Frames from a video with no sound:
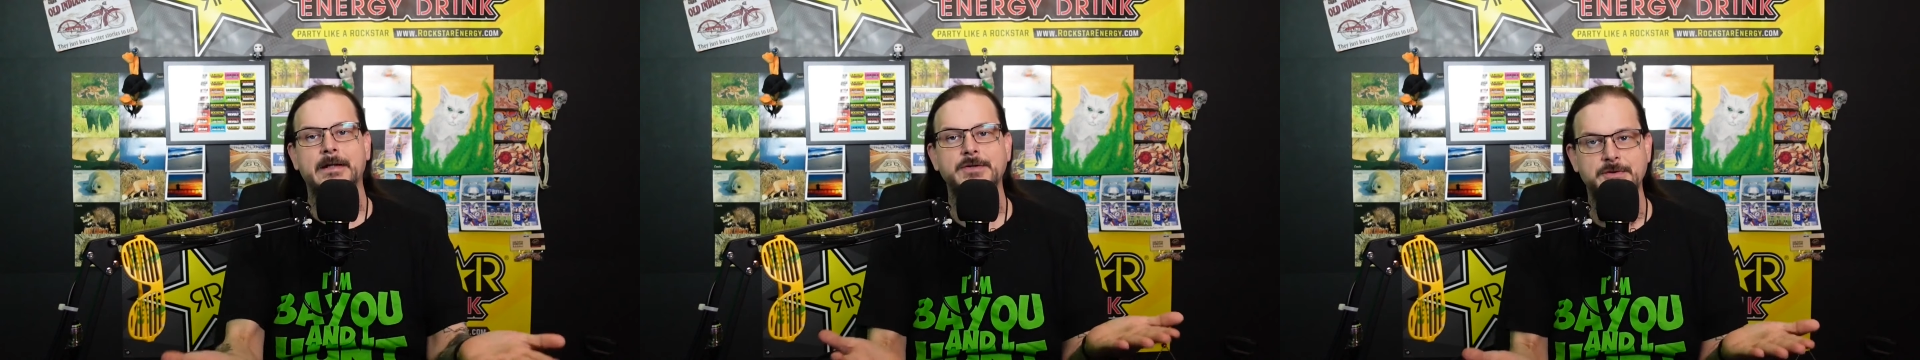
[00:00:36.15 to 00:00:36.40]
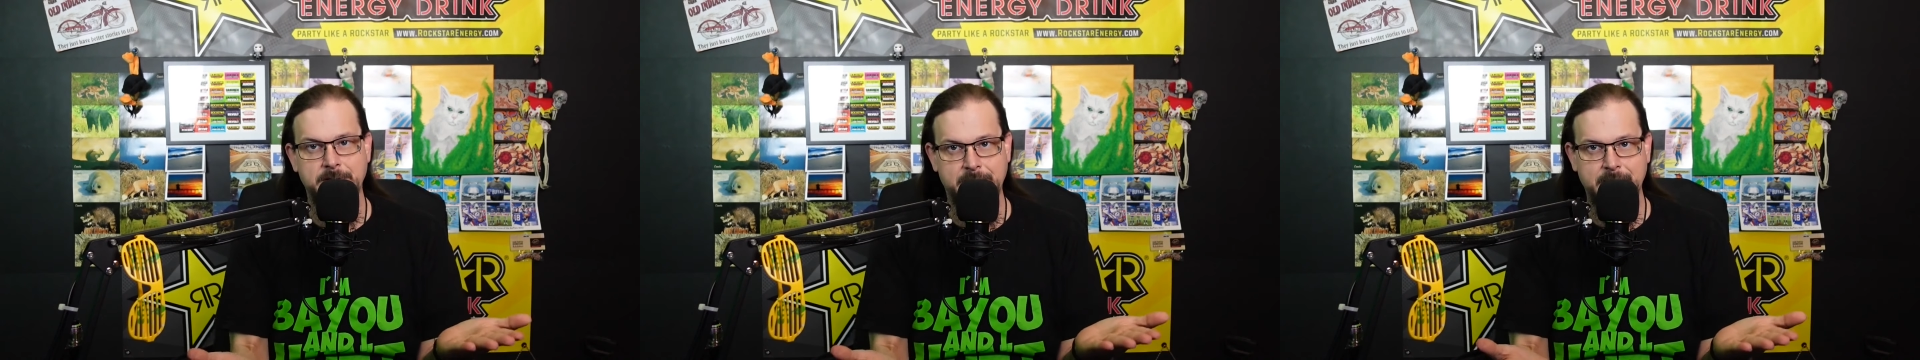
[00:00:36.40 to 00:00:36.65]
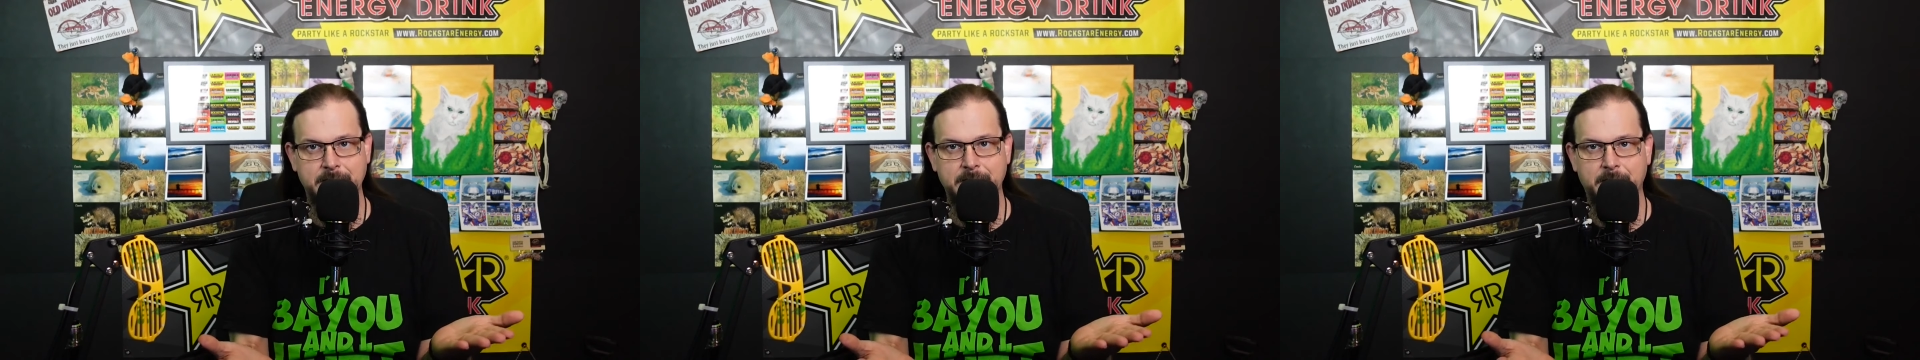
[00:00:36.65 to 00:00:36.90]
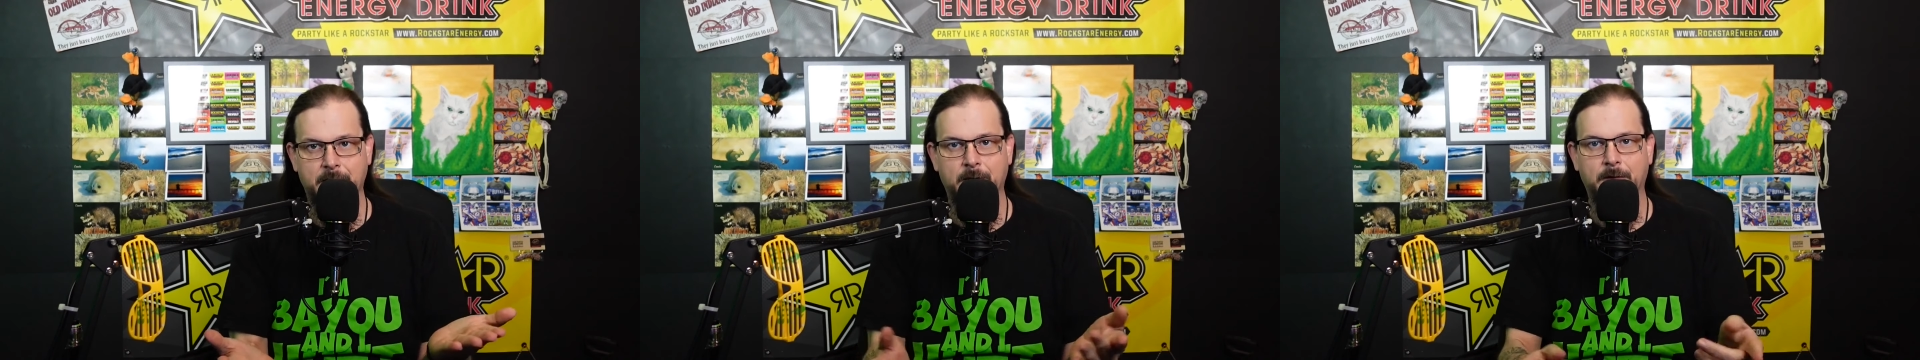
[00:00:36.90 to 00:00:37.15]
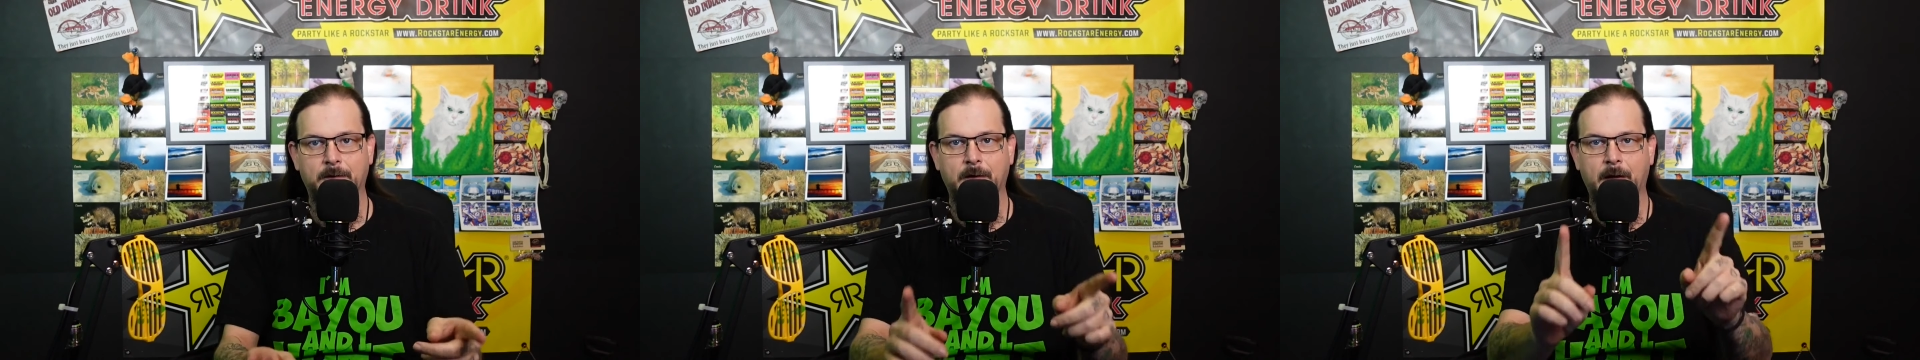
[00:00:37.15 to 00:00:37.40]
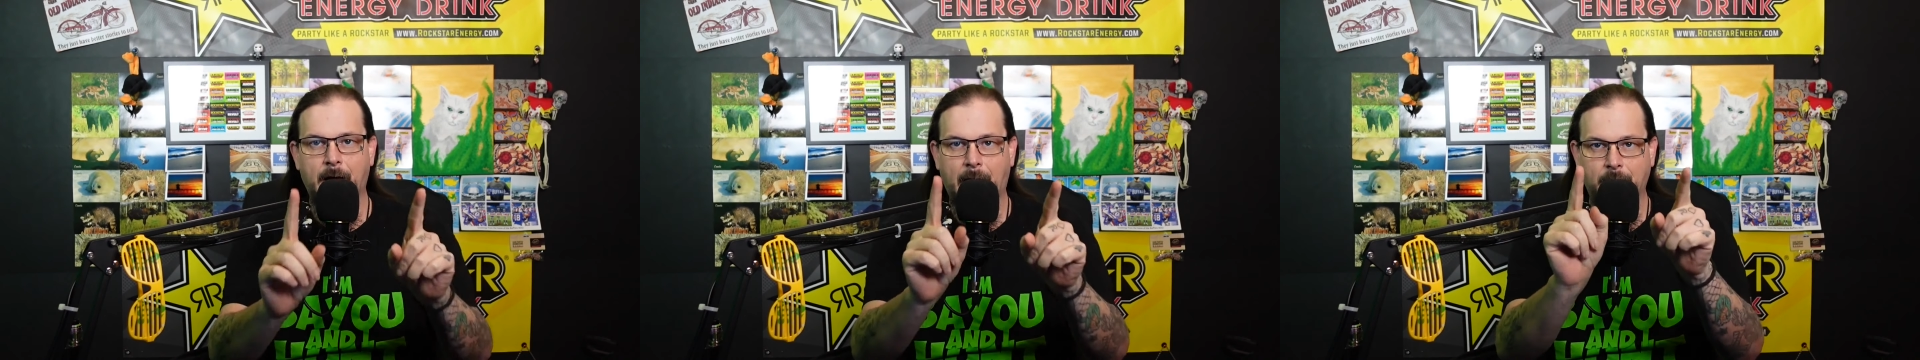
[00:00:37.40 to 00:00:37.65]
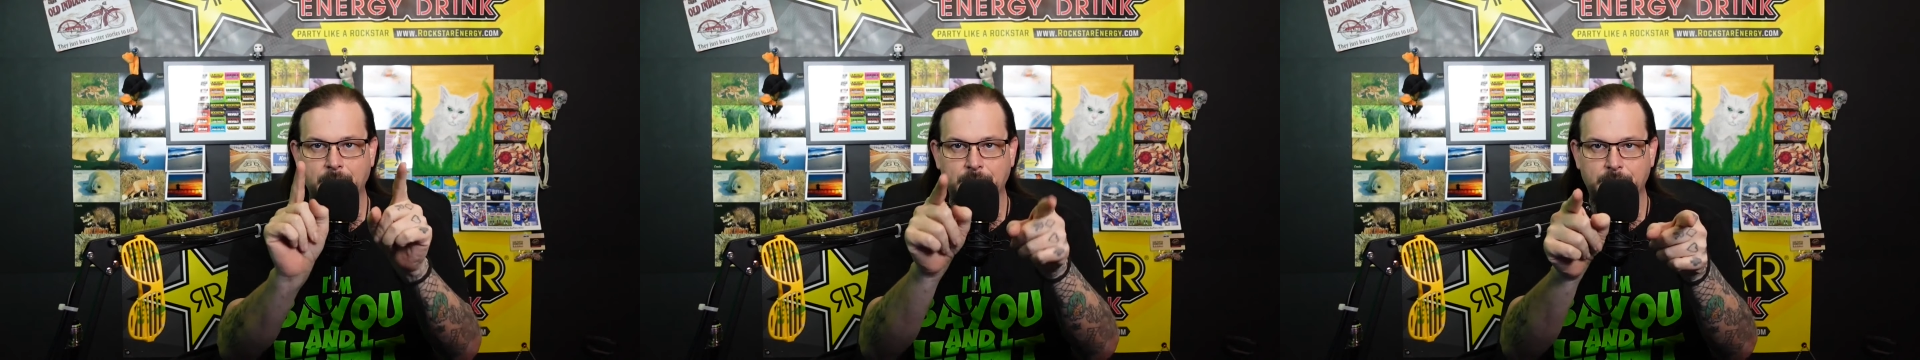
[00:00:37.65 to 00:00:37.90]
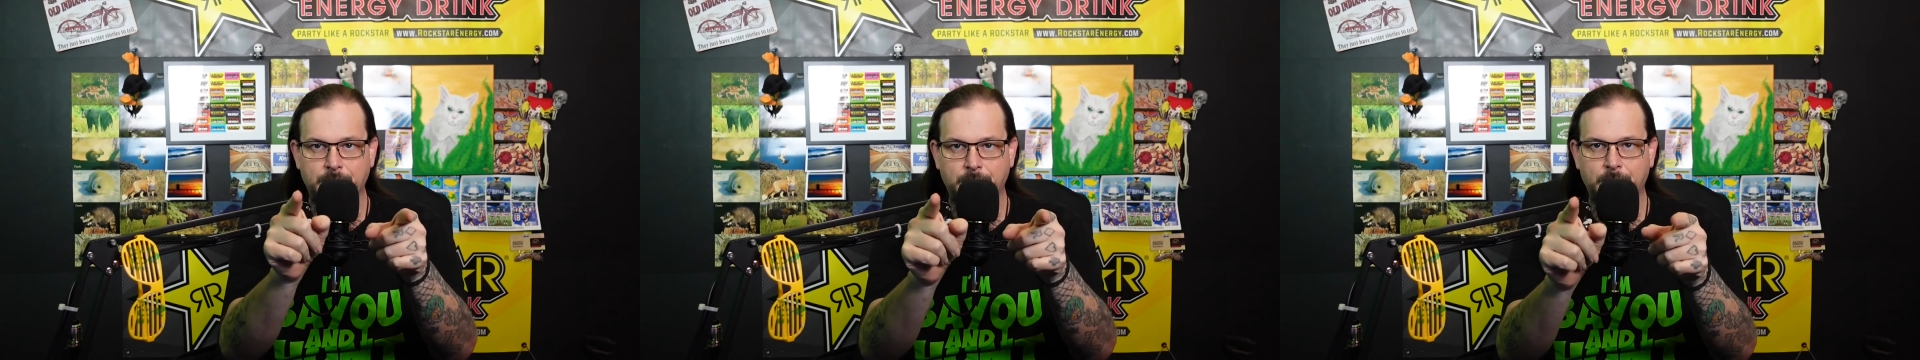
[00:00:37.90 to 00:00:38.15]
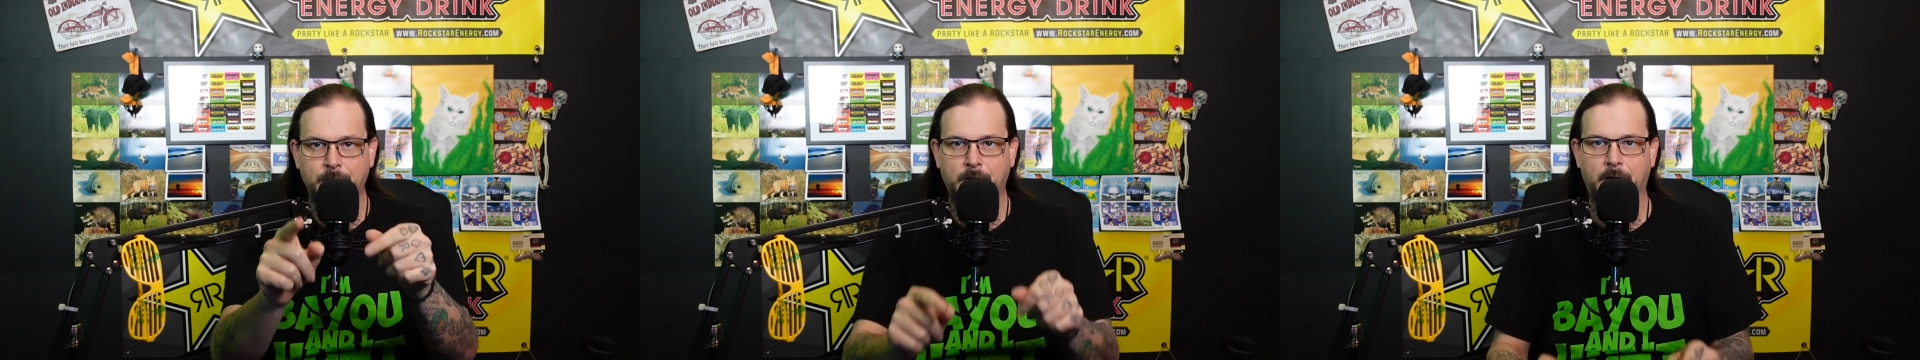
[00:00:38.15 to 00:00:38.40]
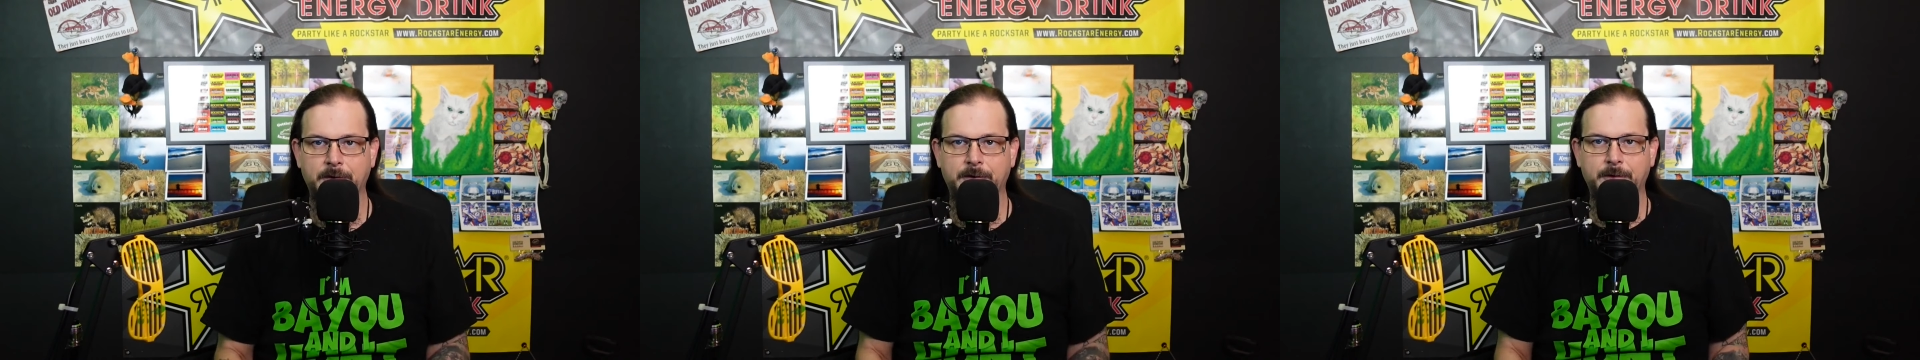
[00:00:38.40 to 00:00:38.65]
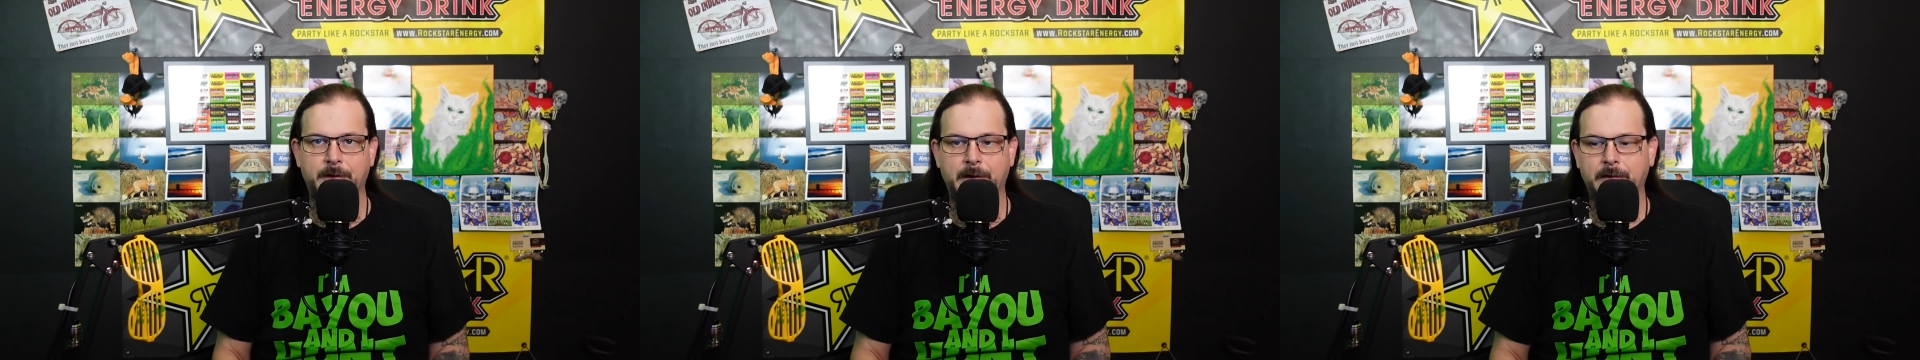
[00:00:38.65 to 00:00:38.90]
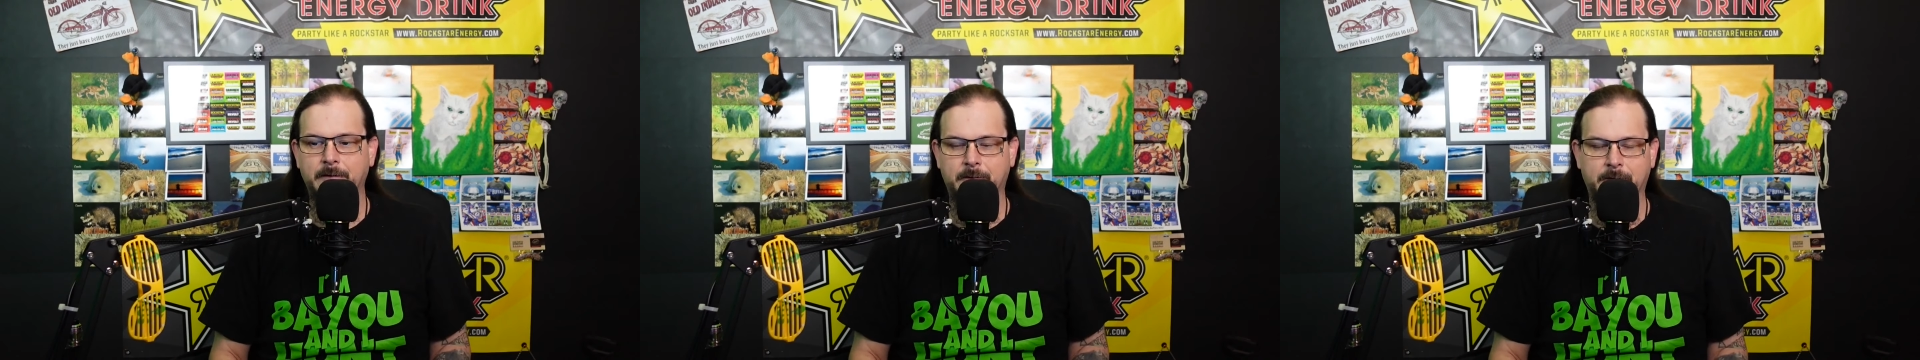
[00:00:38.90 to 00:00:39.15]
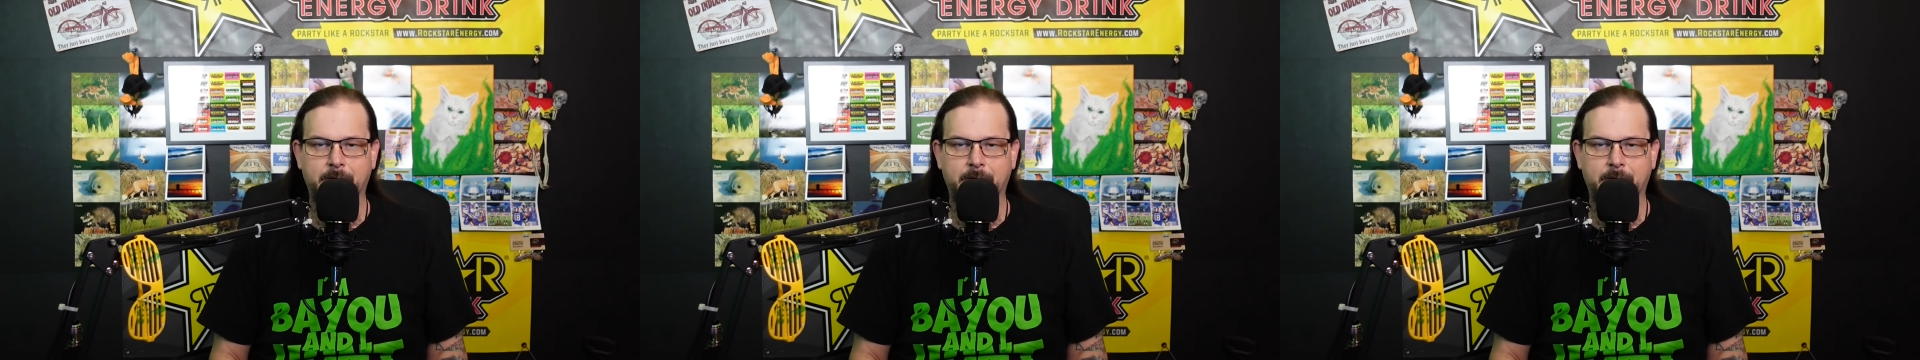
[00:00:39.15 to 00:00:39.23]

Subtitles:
interested to know how you are doing.